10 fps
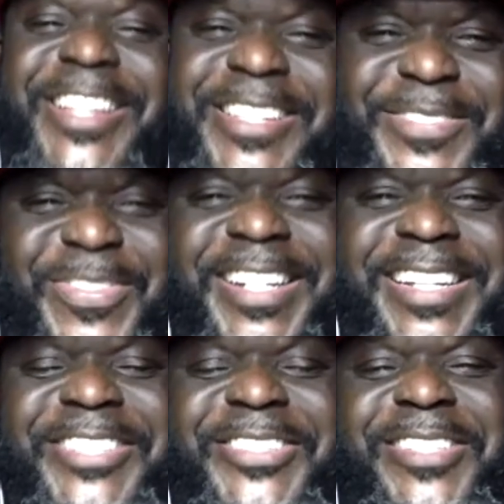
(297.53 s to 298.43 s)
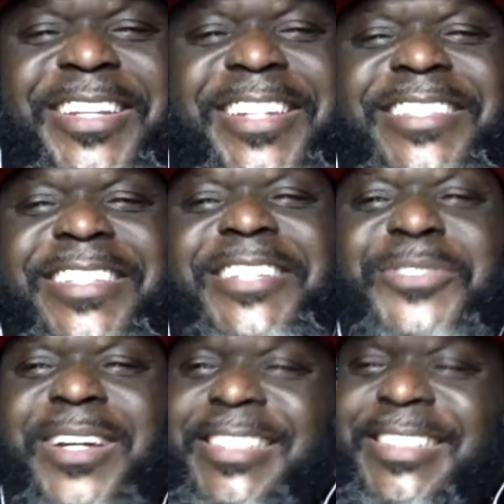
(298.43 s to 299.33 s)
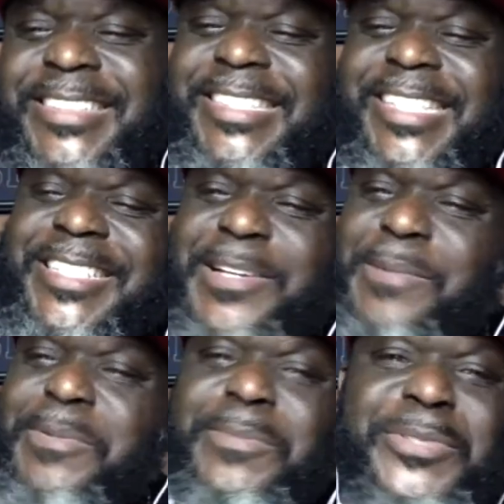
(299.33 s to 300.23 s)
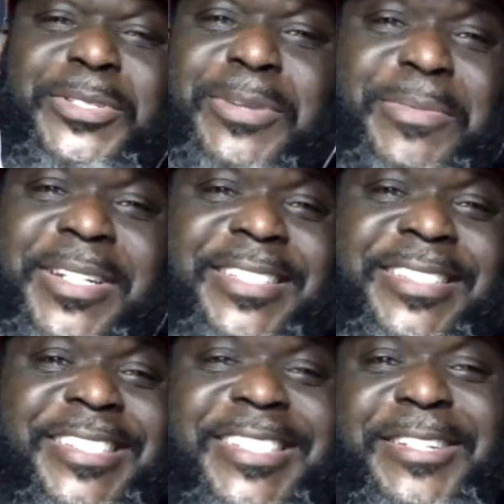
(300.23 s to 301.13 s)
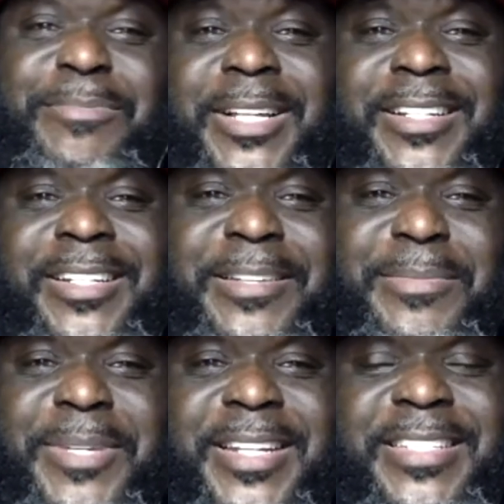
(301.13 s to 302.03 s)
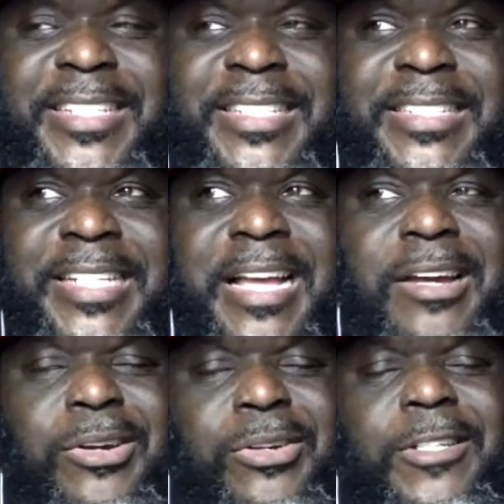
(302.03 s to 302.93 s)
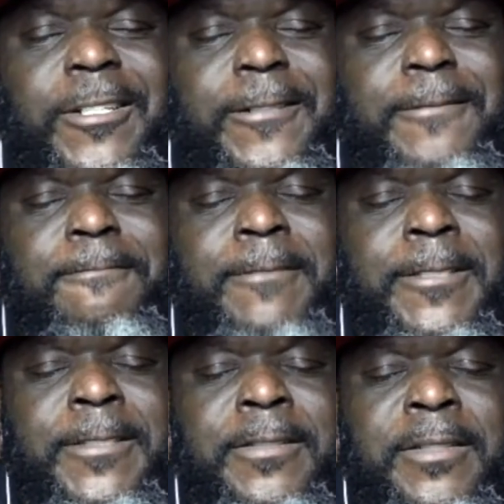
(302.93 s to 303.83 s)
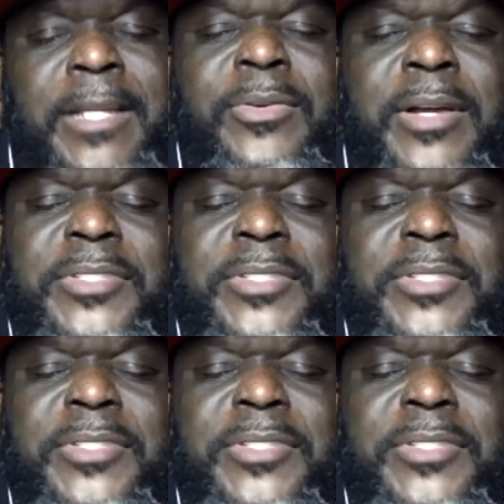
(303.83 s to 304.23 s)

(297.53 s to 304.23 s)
it's, it's funny that you say that because that's what I, I tell people too. I mean, it's, it's in the blood. I mean, it's I heard um, like